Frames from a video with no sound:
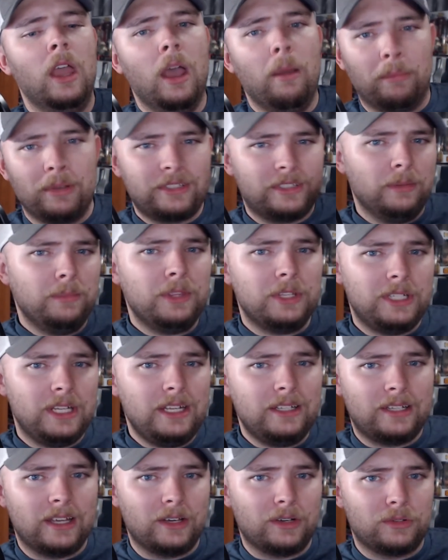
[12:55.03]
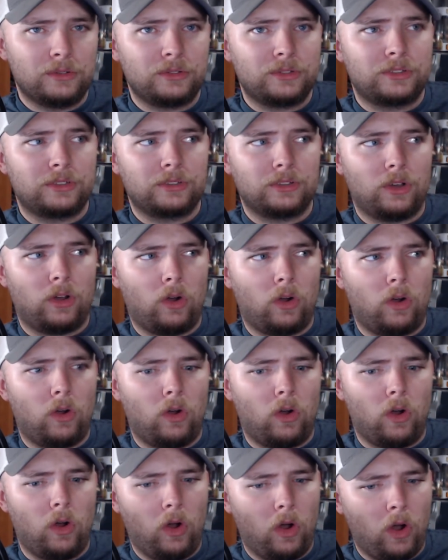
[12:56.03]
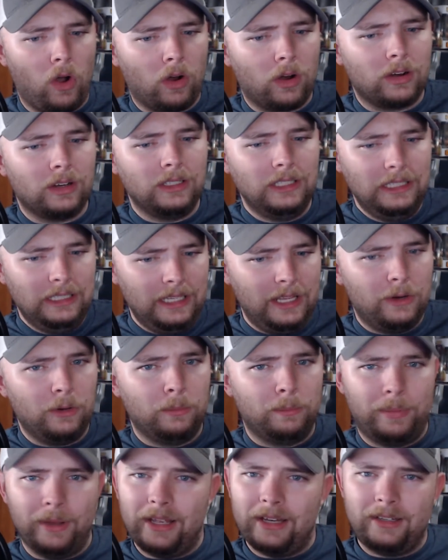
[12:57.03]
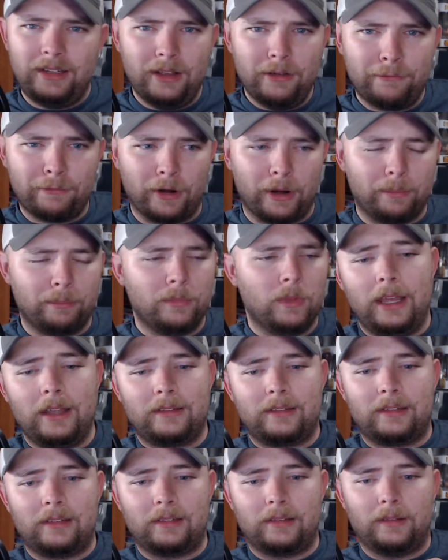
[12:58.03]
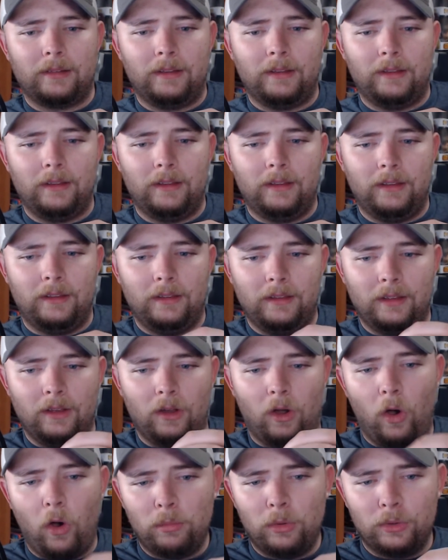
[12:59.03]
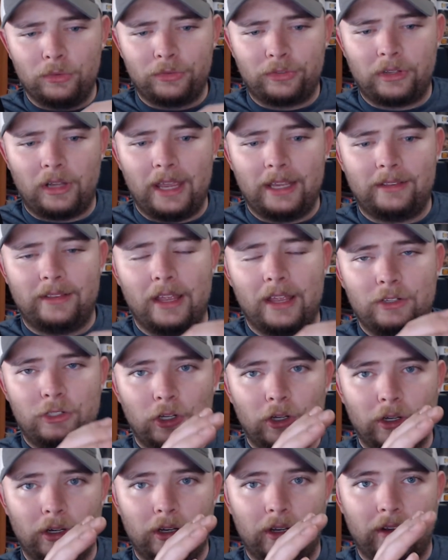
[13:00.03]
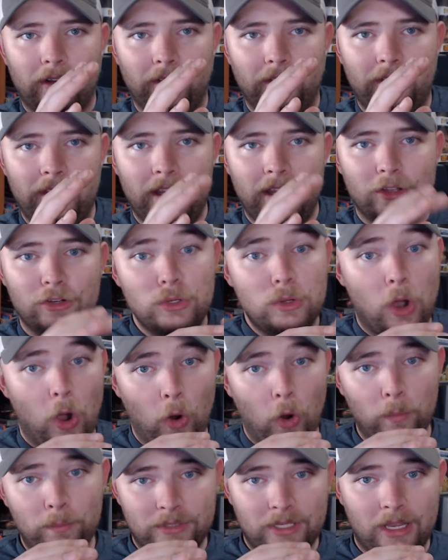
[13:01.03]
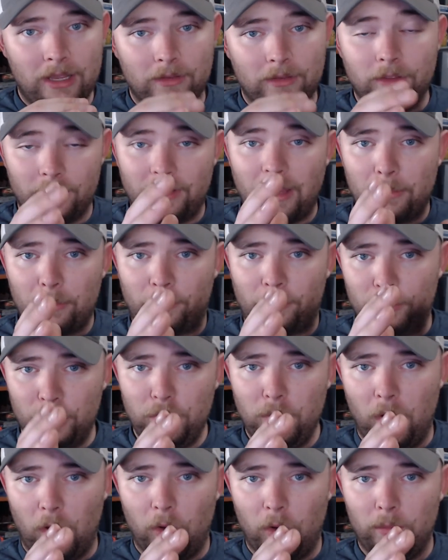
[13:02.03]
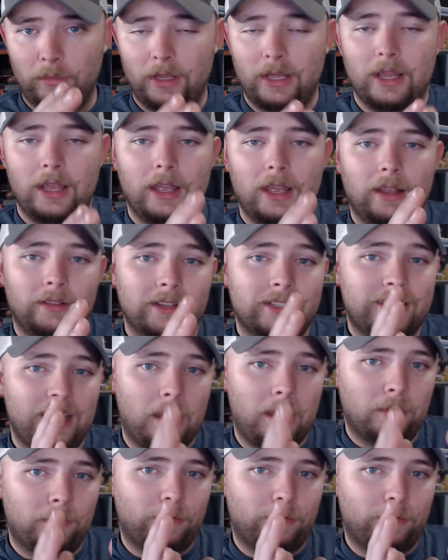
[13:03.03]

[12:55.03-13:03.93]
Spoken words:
But some of the details are a little bit different. It's almost like they took the A New Hope, the saber from A New Hope, the saber